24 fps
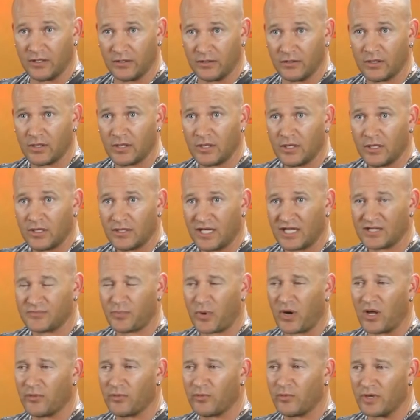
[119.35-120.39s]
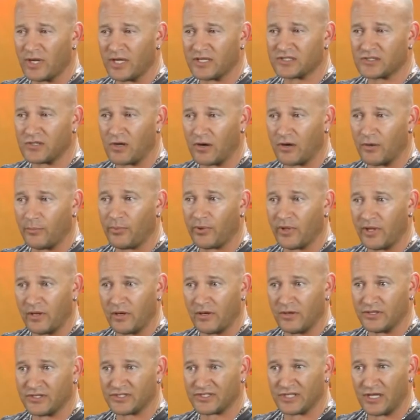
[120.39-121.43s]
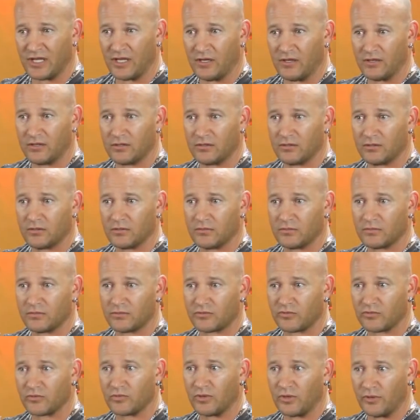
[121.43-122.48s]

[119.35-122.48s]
And that's probably when I started playing on the set through